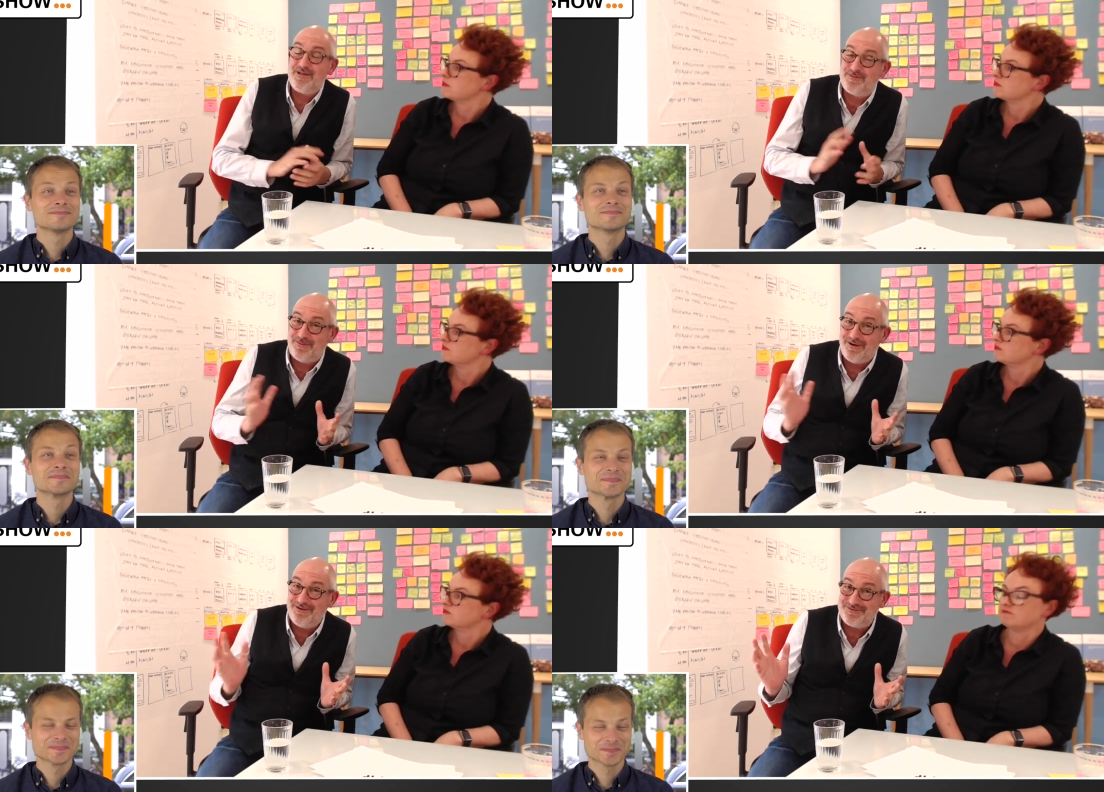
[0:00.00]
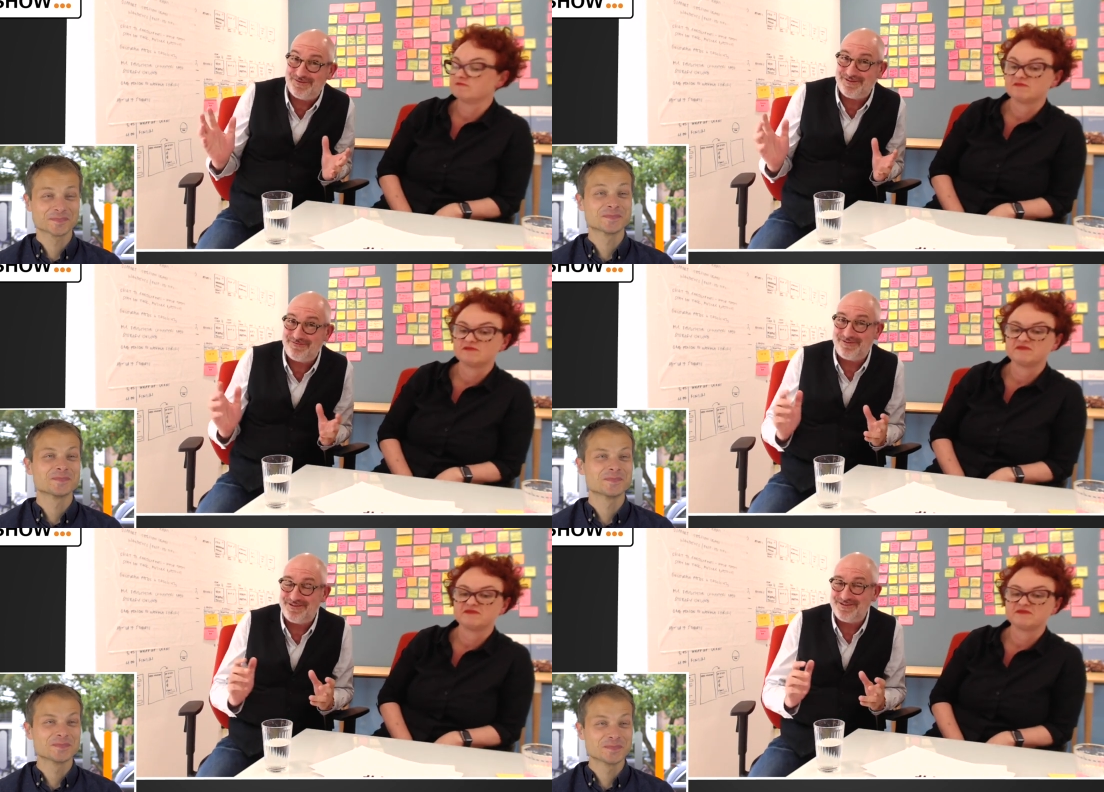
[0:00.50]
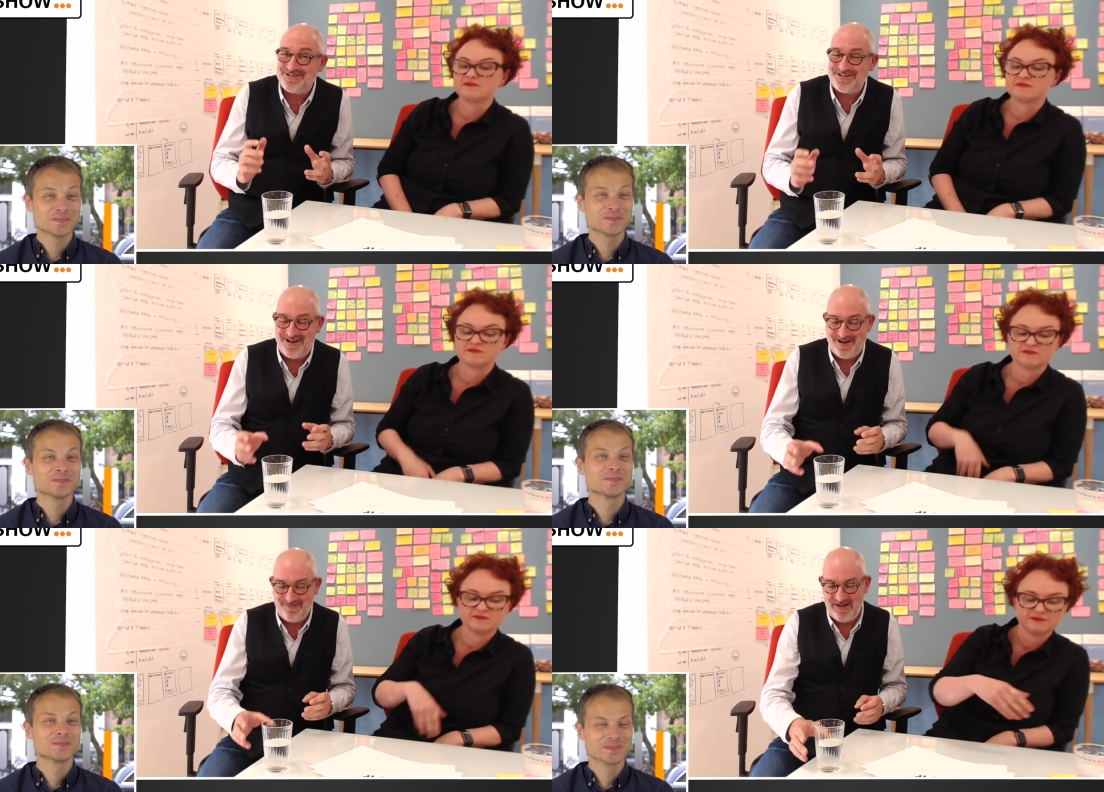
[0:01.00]
Speaker 1: suppose, for the first
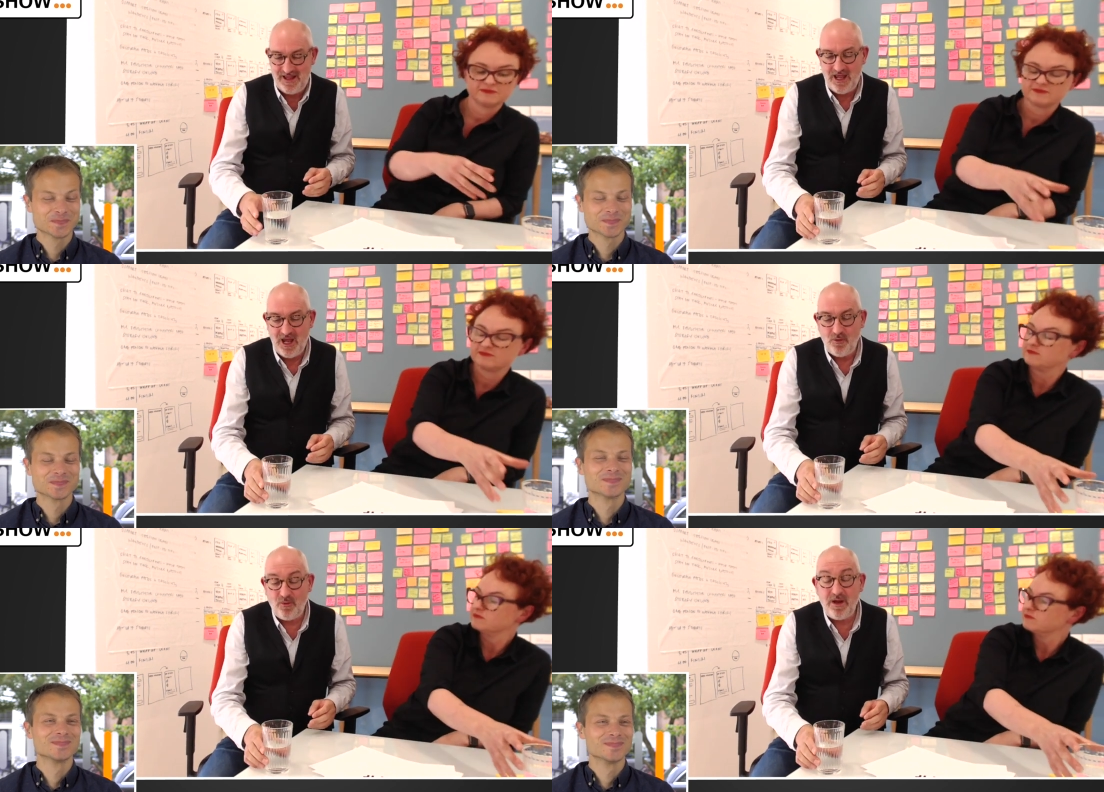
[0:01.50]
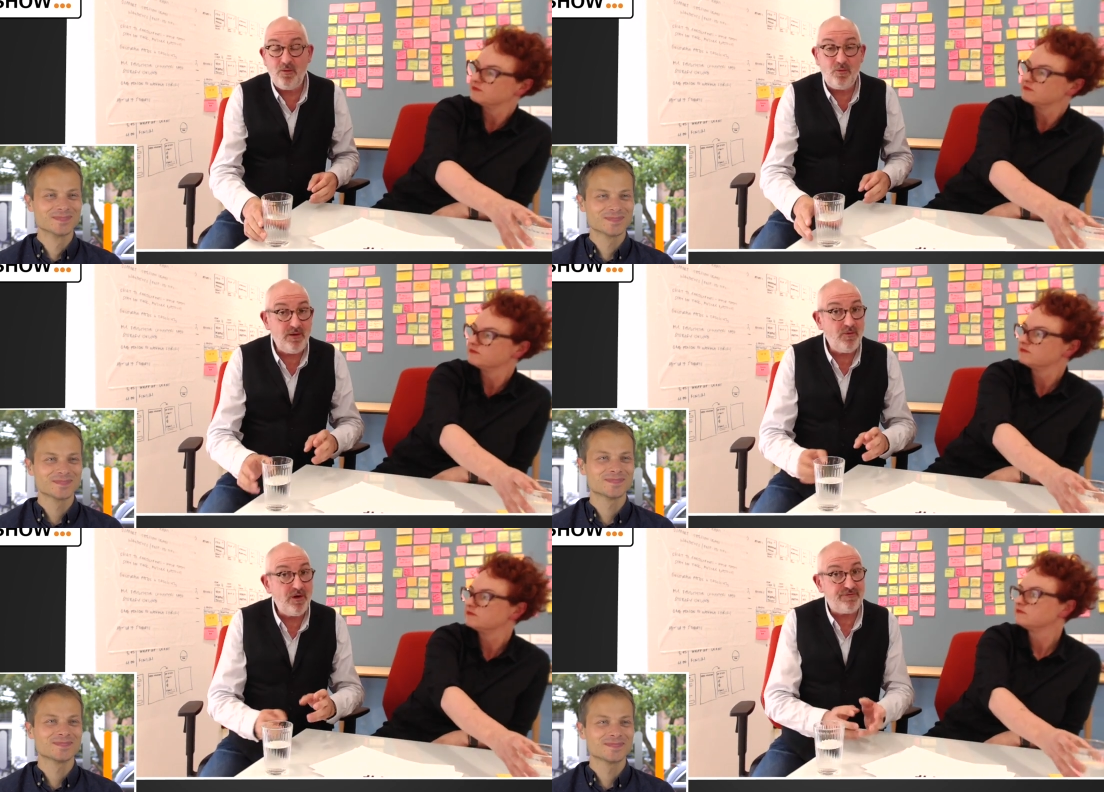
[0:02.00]
time we, we were